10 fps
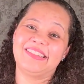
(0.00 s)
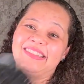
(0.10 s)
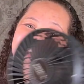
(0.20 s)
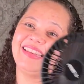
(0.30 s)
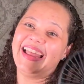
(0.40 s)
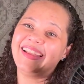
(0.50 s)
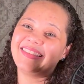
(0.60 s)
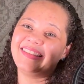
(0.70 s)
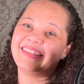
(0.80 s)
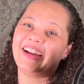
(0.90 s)

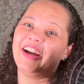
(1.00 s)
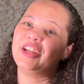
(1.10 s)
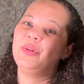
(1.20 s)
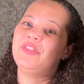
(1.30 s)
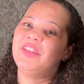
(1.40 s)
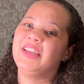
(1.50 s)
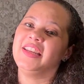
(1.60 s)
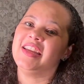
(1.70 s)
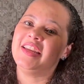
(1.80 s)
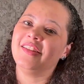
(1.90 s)
let's start with
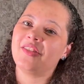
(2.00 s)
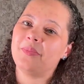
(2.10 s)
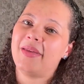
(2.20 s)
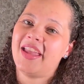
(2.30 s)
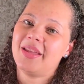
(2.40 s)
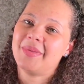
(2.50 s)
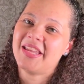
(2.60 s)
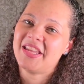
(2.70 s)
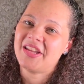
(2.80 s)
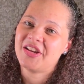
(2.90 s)
this baby
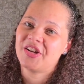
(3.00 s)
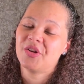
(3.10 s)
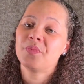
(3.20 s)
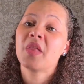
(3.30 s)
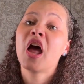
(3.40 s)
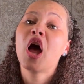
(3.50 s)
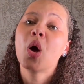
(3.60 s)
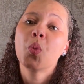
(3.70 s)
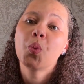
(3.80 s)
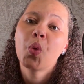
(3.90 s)
here,
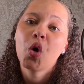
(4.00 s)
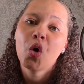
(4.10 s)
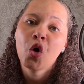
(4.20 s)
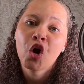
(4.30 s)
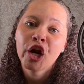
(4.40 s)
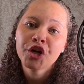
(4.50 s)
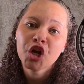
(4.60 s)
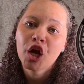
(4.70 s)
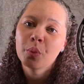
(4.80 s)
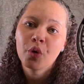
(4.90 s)

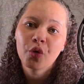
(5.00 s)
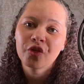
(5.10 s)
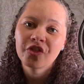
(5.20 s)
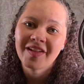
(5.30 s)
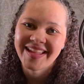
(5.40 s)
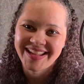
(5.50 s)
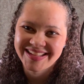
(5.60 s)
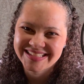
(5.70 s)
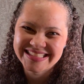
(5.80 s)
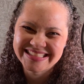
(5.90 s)
portable fan.